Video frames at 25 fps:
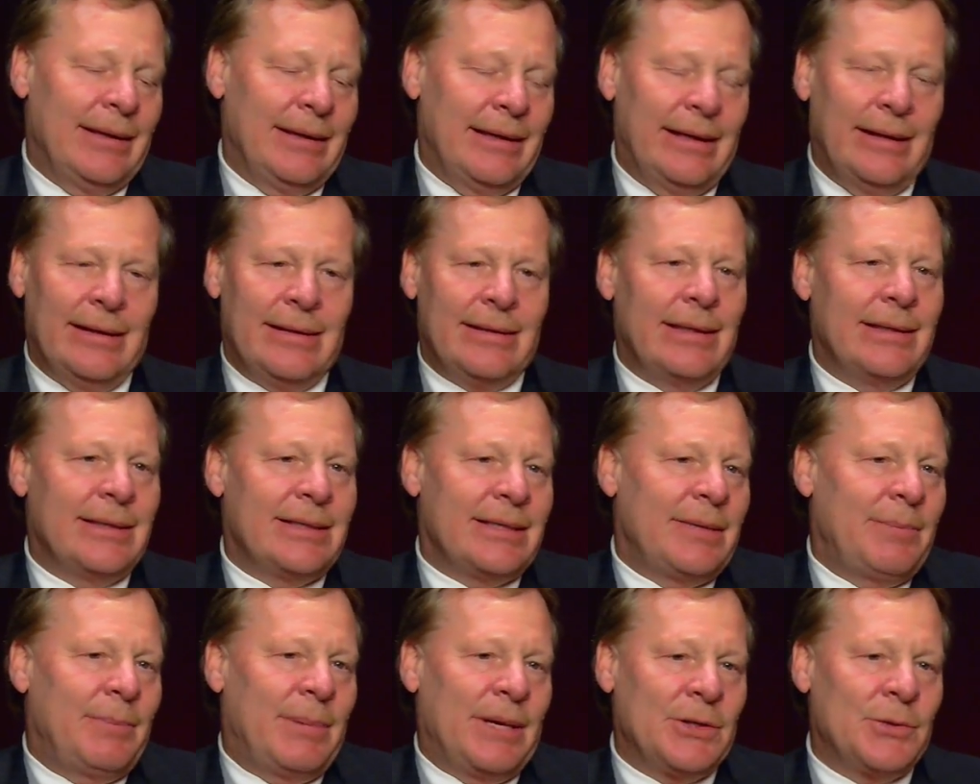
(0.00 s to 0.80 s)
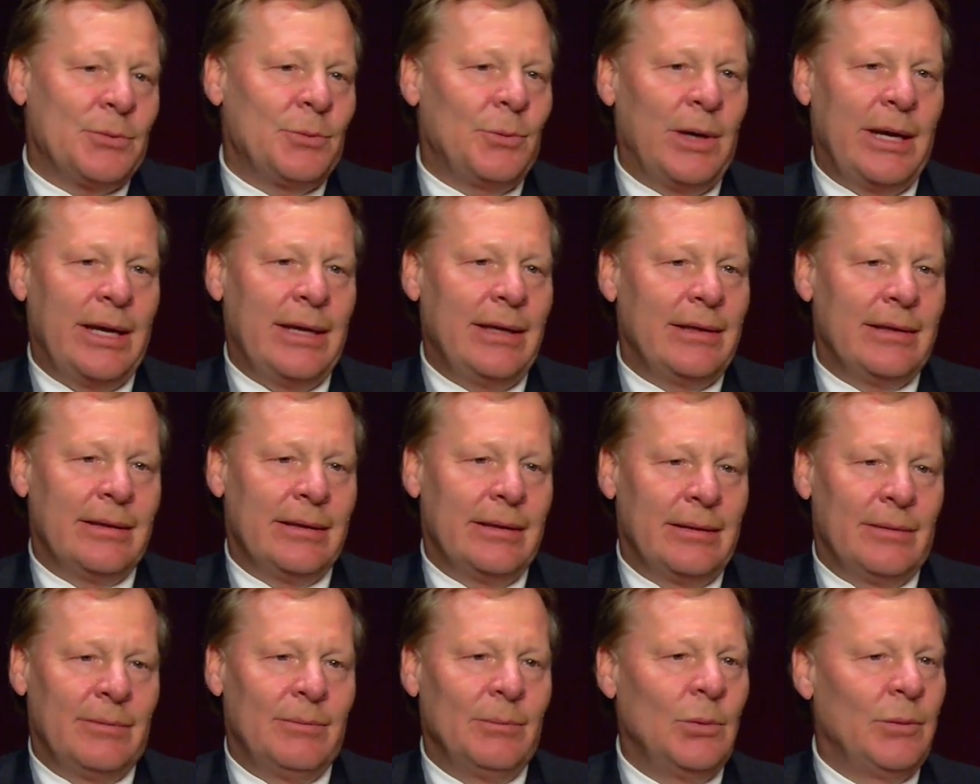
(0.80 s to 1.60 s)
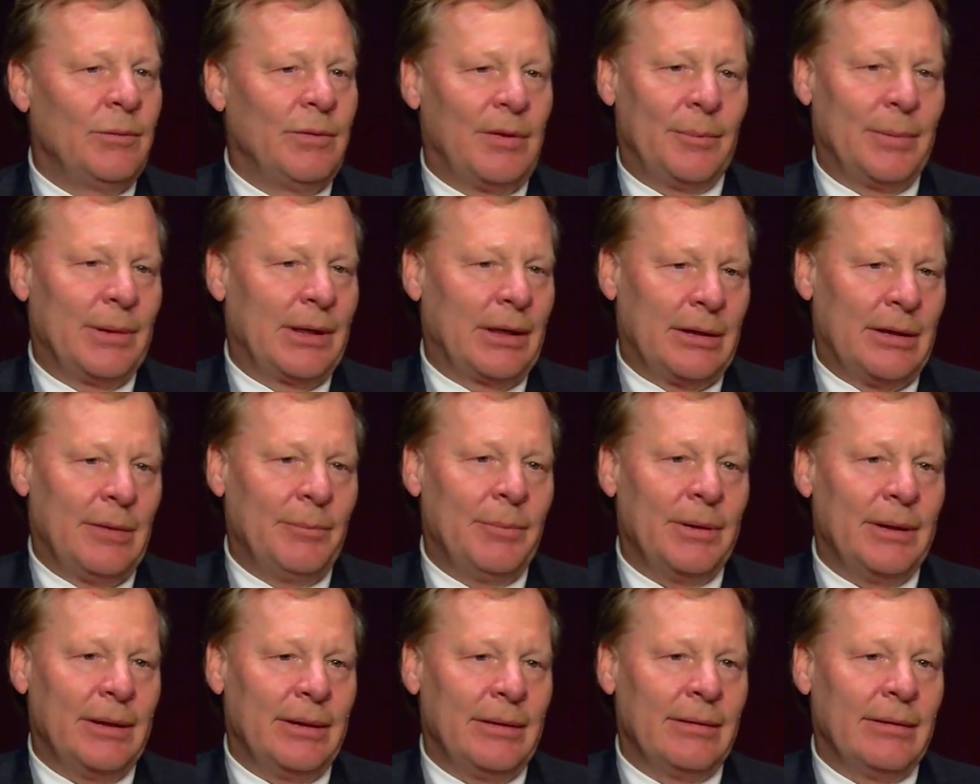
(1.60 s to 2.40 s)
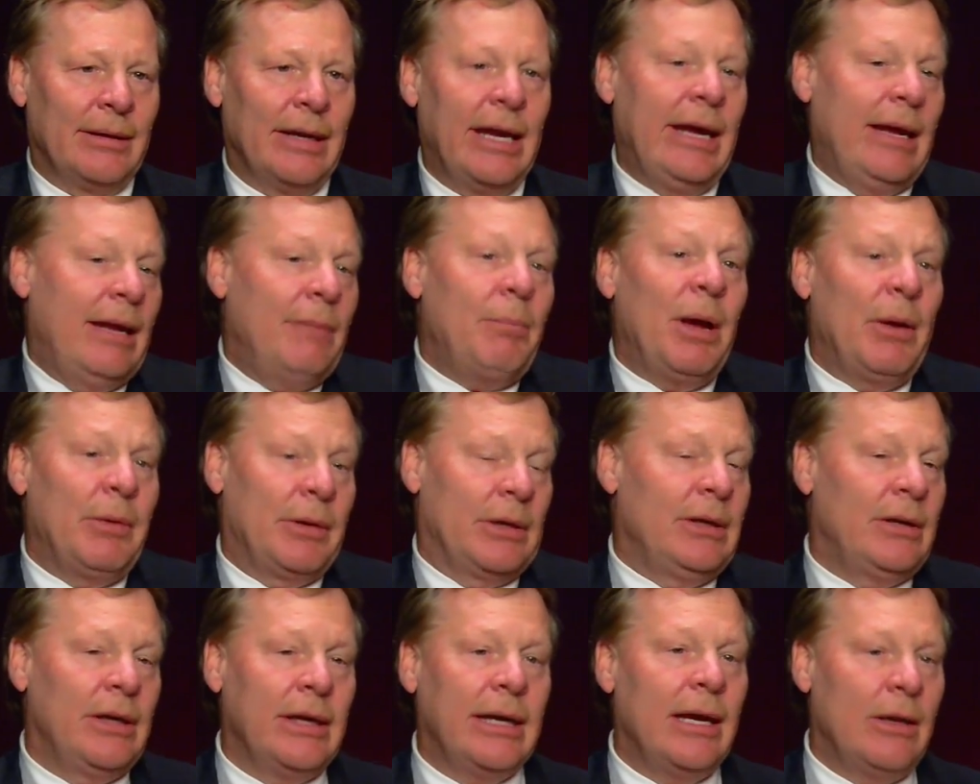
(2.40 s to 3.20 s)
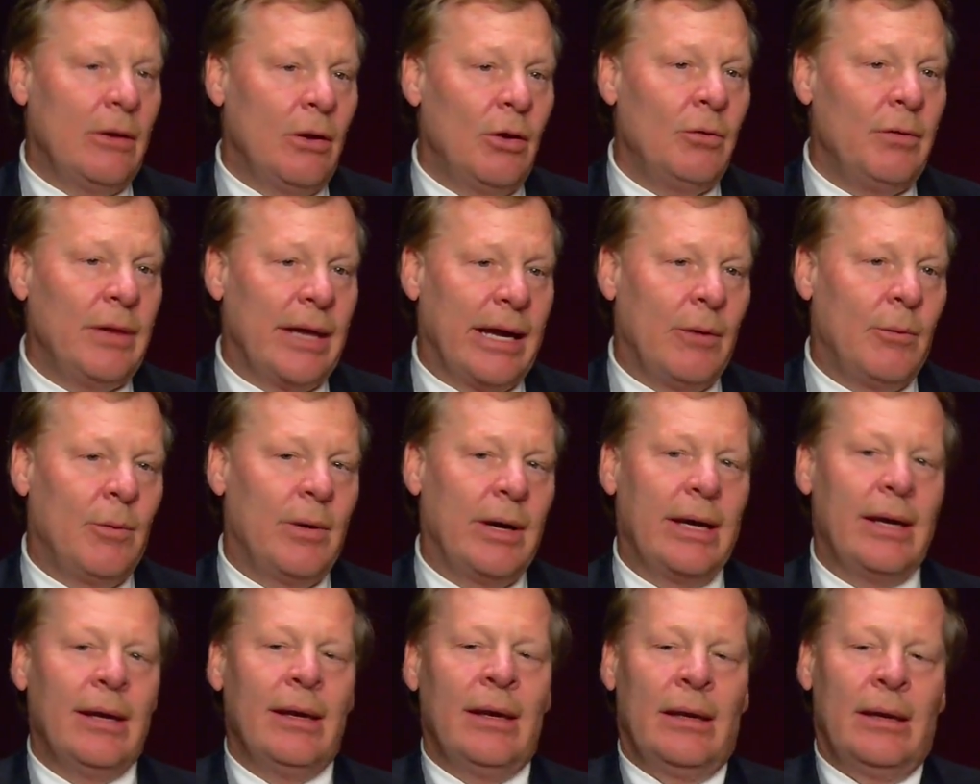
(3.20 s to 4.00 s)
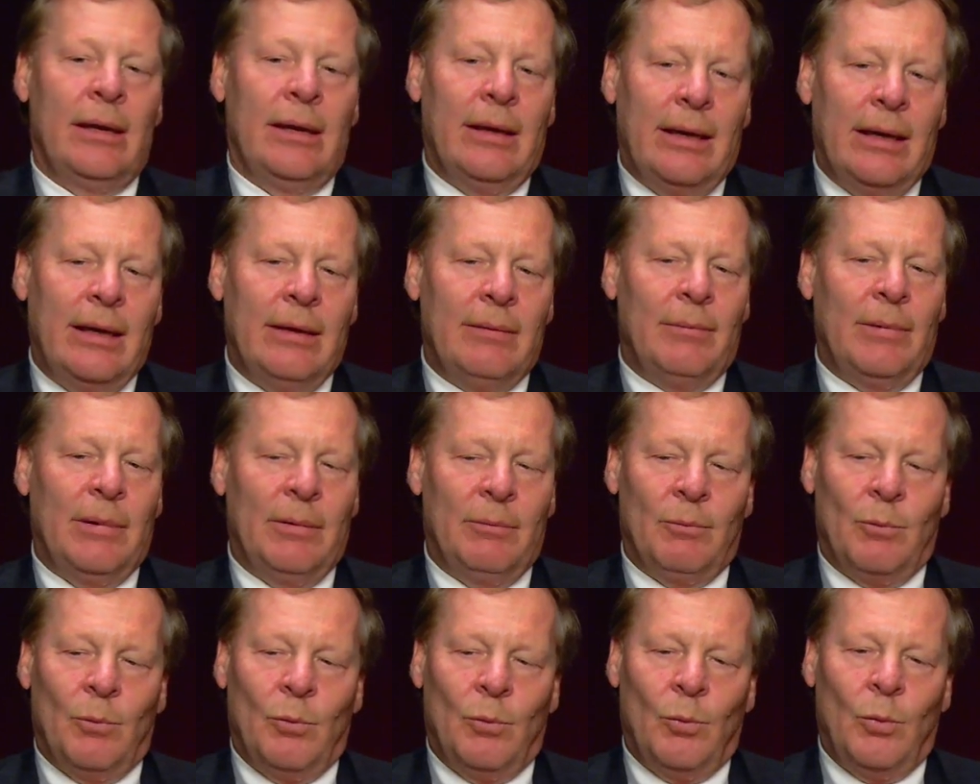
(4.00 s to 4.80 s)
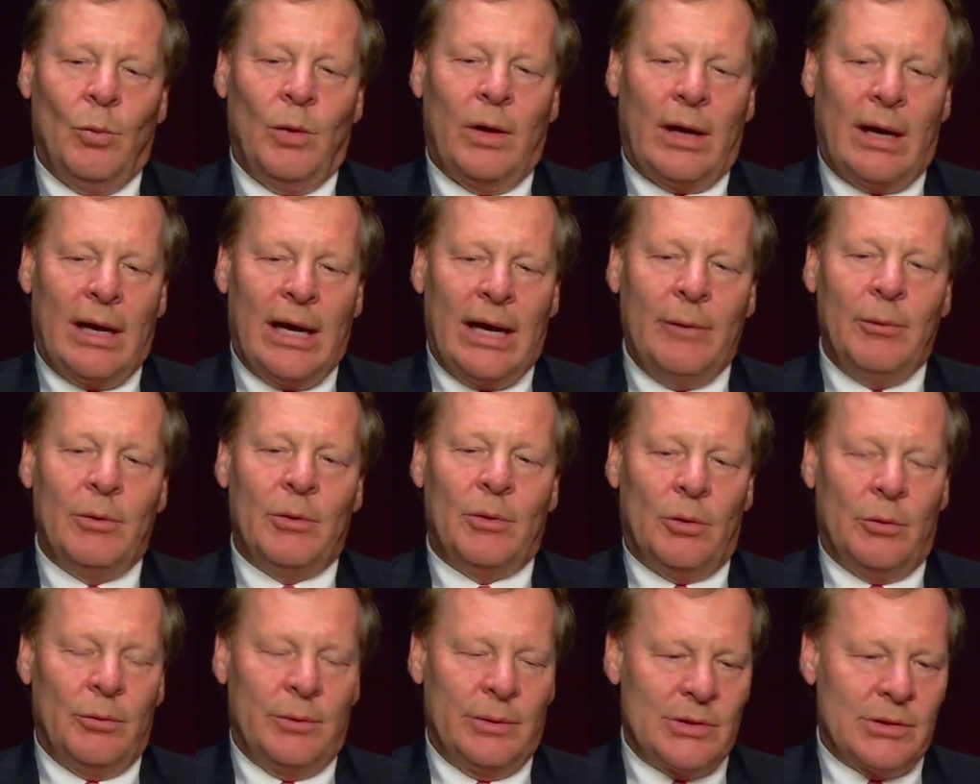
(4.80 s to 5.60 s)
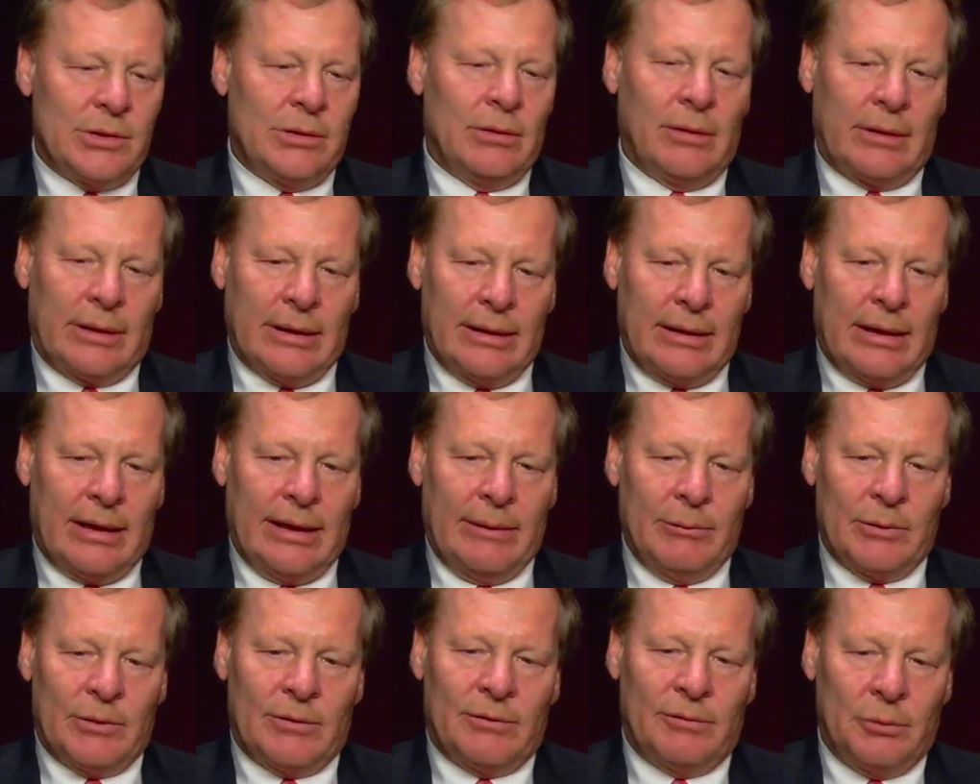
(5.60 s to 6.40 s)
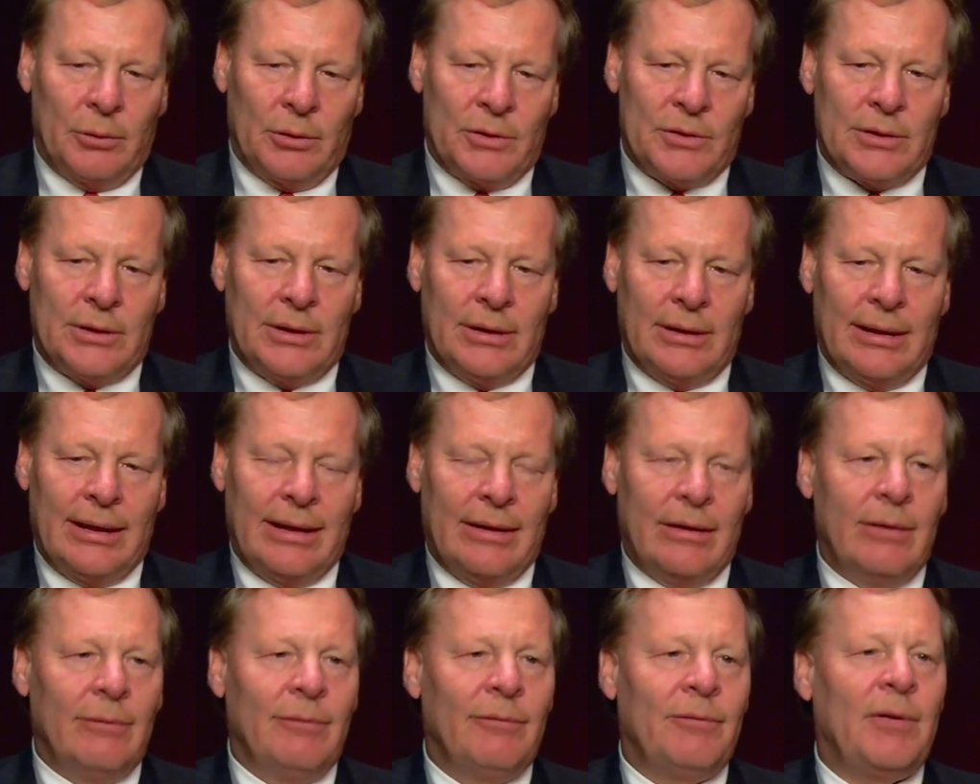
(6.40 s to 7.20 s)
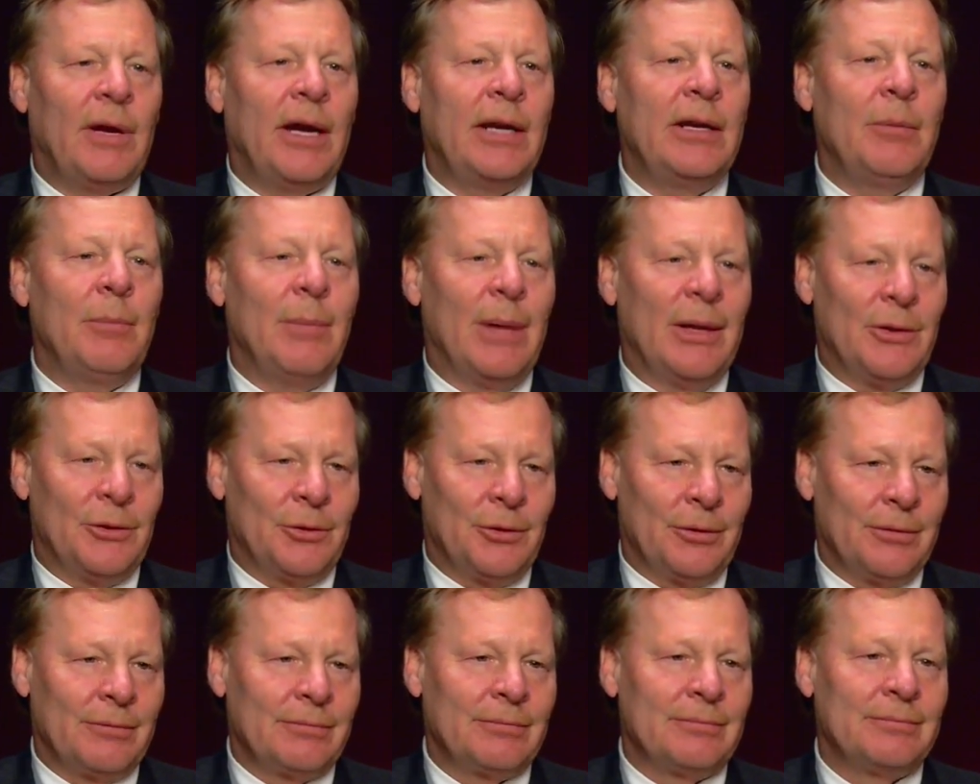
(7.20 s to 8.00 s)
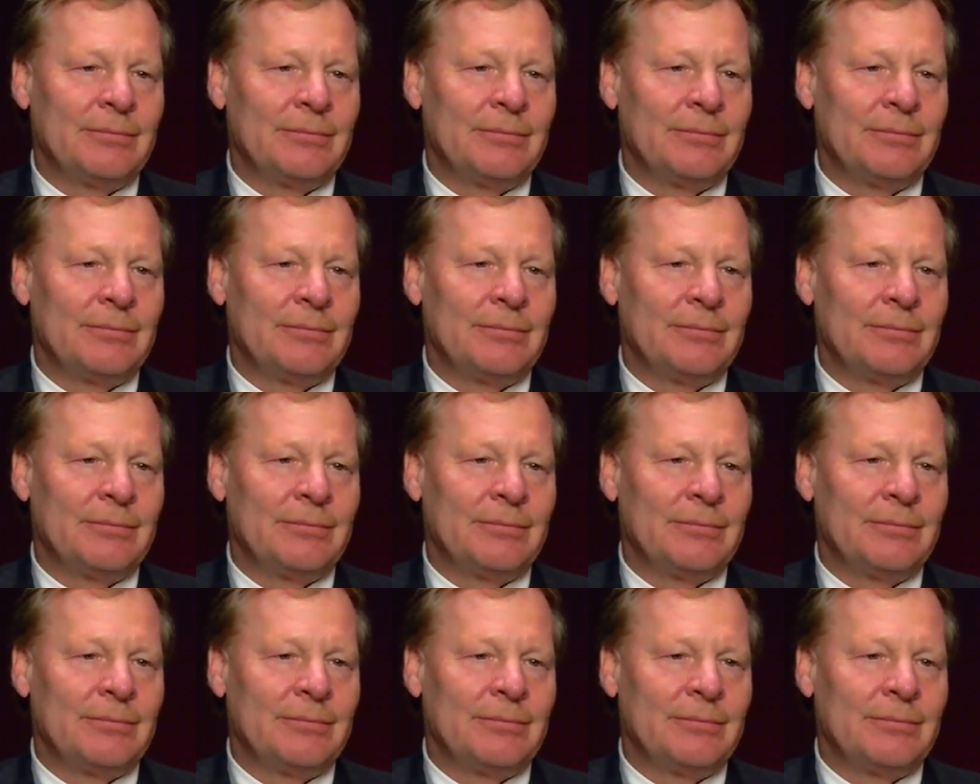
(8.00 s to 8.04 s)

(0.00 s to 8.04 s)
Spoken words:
It's the best way to move up in a company. And by the way, you get known that way. And what I would always look, and I was fortunate, find a mentor.